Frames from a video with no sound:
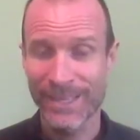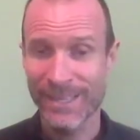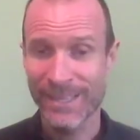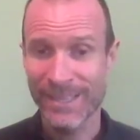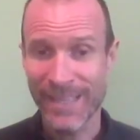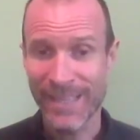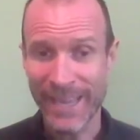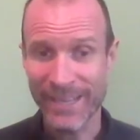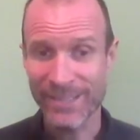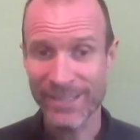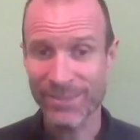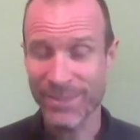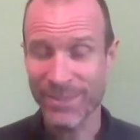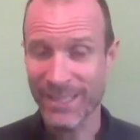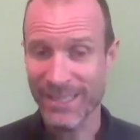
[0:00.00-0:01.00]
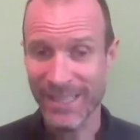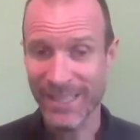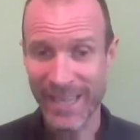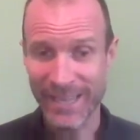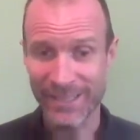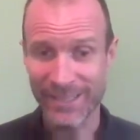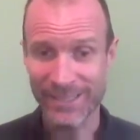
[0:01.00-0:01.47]
Layers within
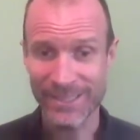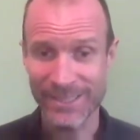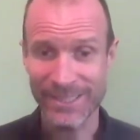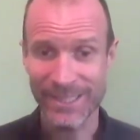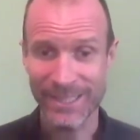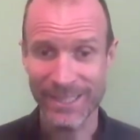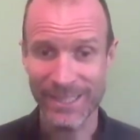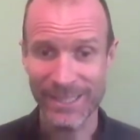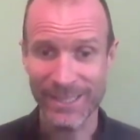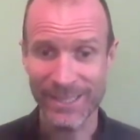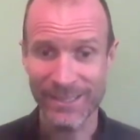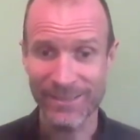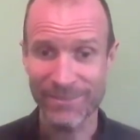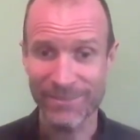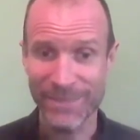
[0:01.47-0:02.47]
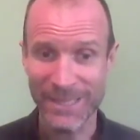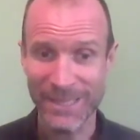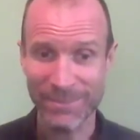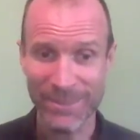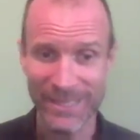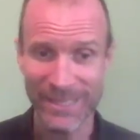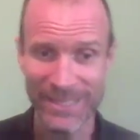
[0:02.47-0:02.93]
layers of
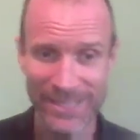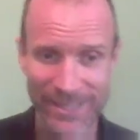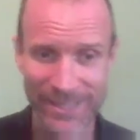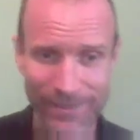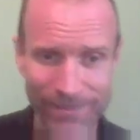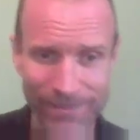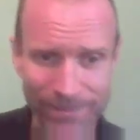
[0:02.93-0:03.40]
manipulation.